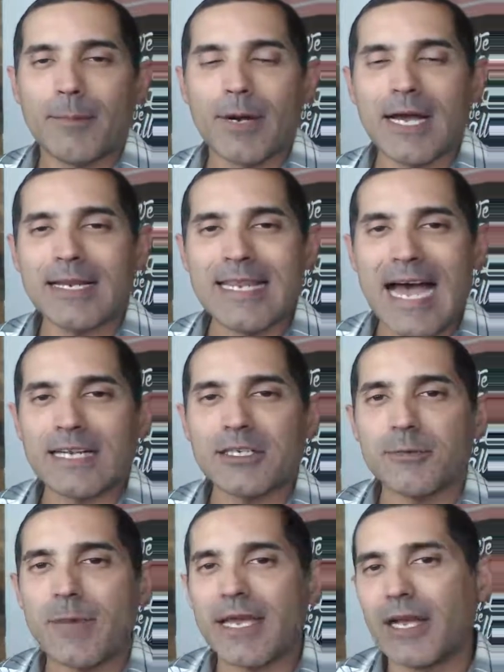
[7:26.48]
But not
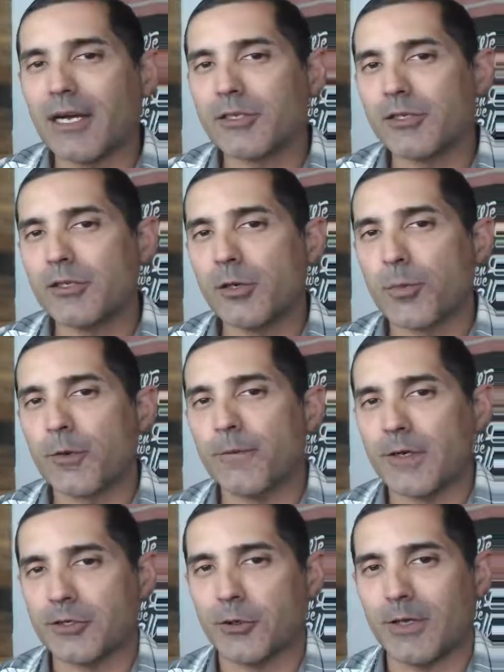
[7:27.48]
just making a
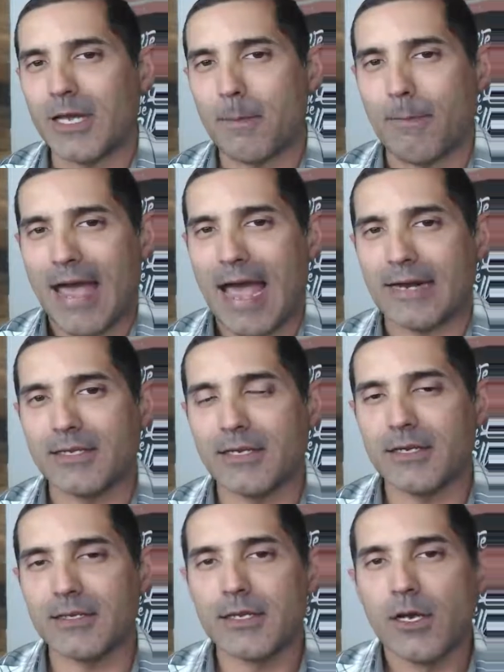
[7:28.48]
superficial impact.
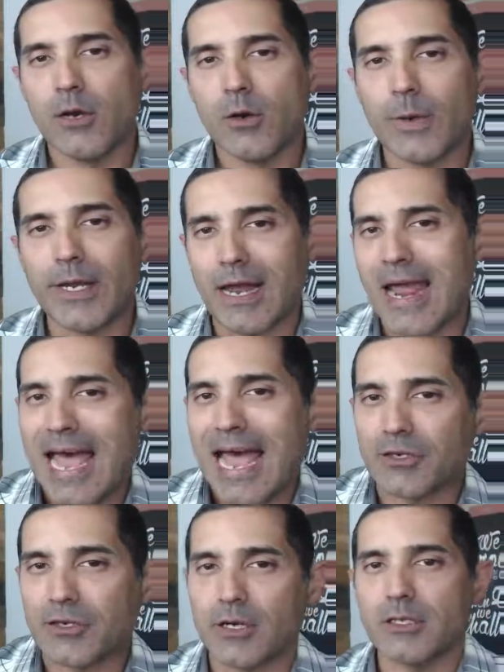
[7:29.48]
Is we got to
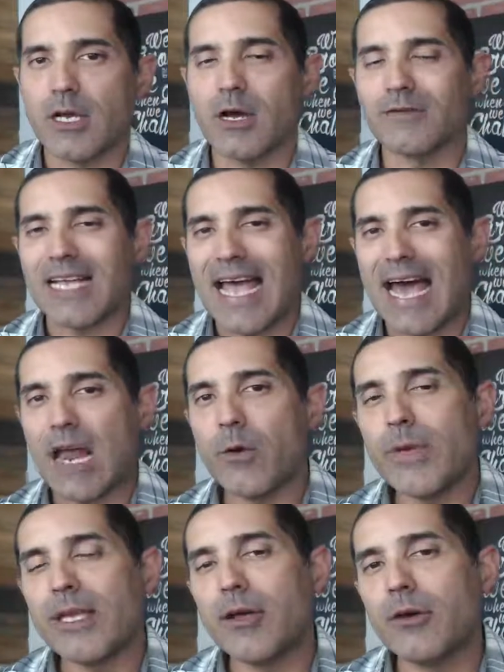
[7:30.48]
ask ourselves, how
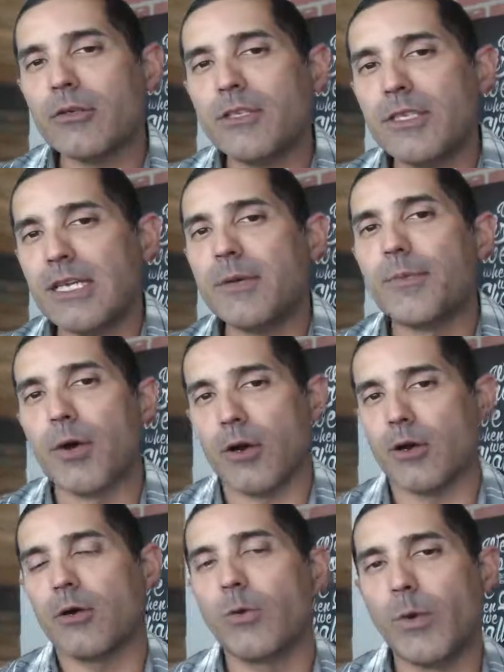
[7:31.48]
do we go
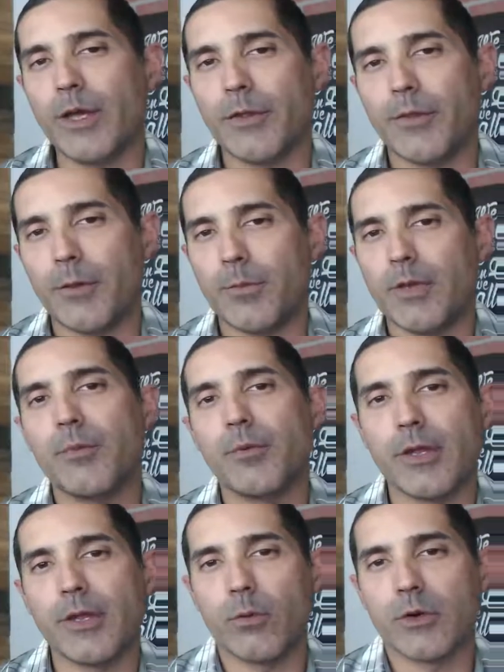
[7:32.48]
deeper with the
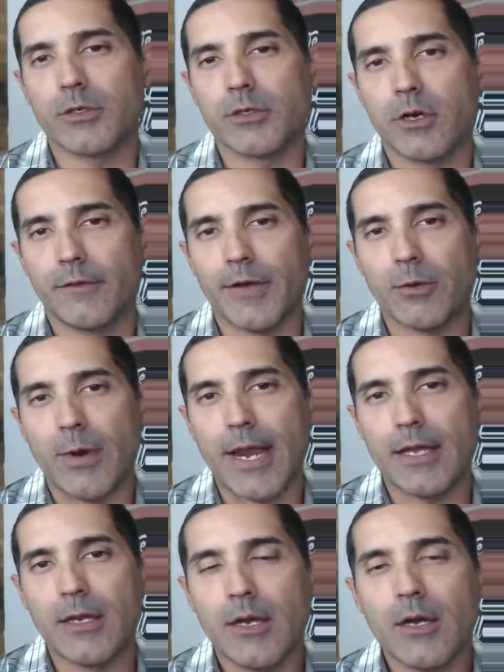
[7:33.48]
people that we're serving,
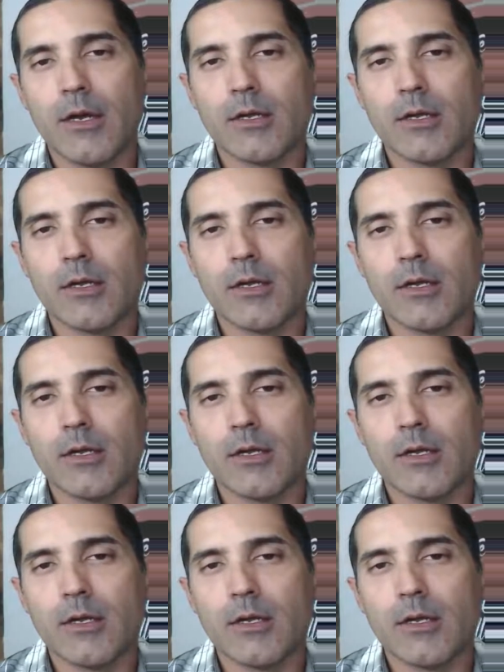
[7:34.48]
right?